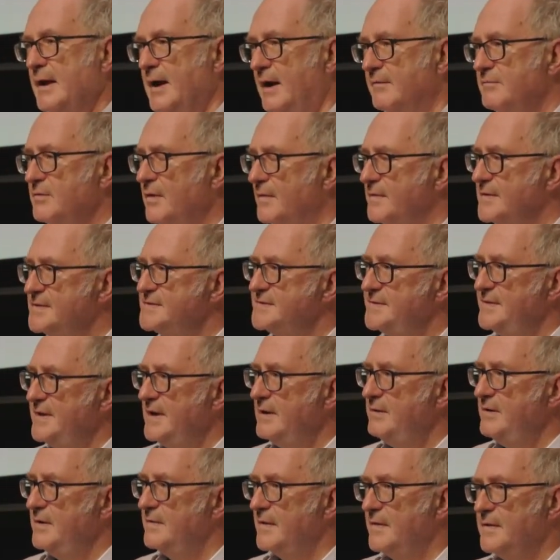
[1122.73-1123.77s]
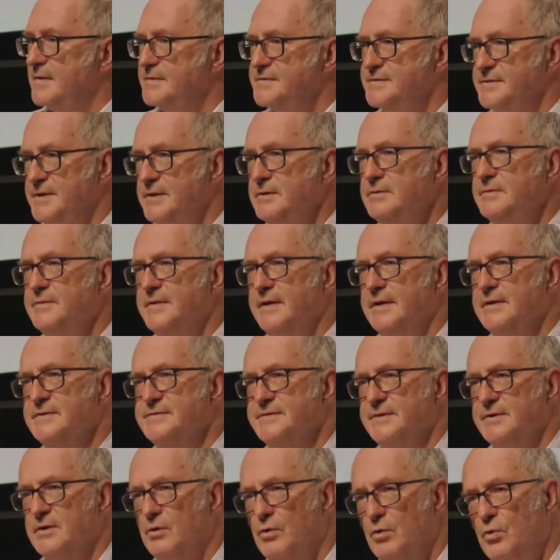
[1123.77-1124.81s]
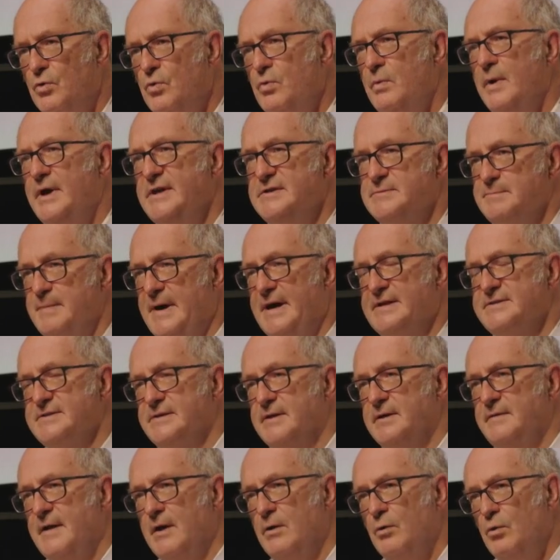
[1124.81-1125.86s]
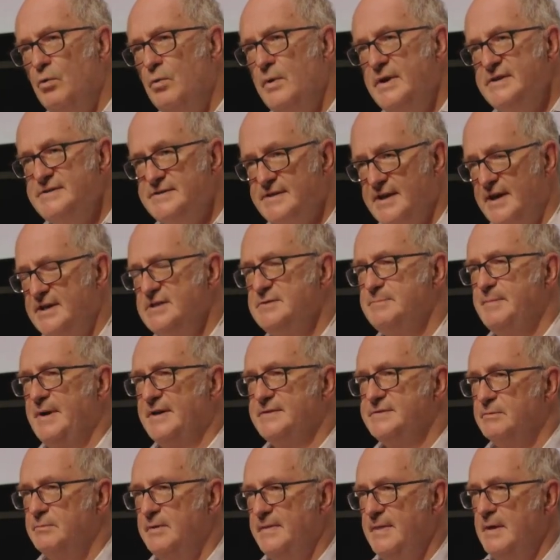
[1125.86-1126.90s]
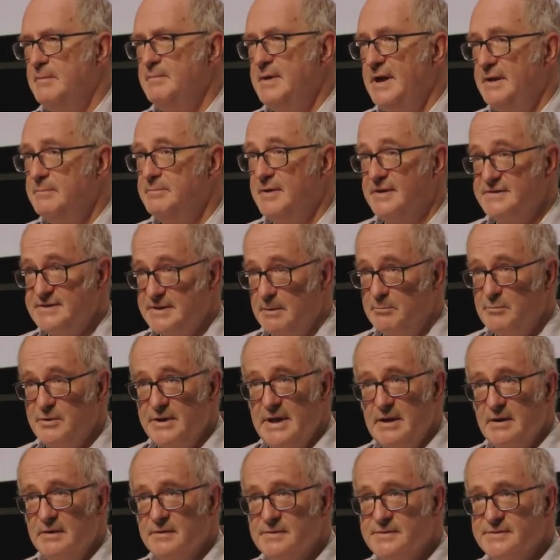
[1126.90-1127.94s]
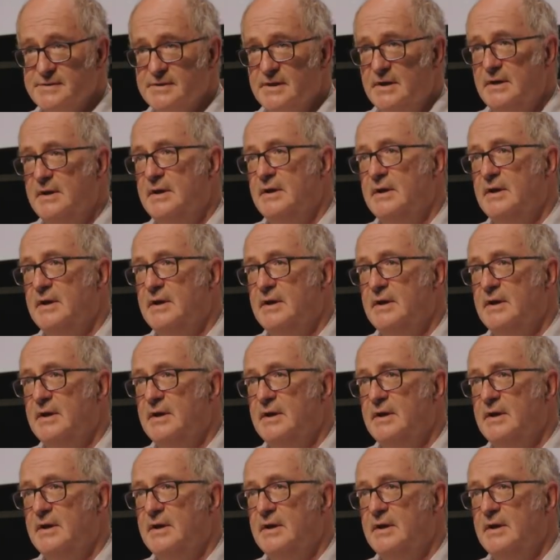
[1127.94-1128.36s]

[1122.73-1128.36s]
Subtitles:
I've got this theory that the two things that are always better, that always taste better when they're made by someone else,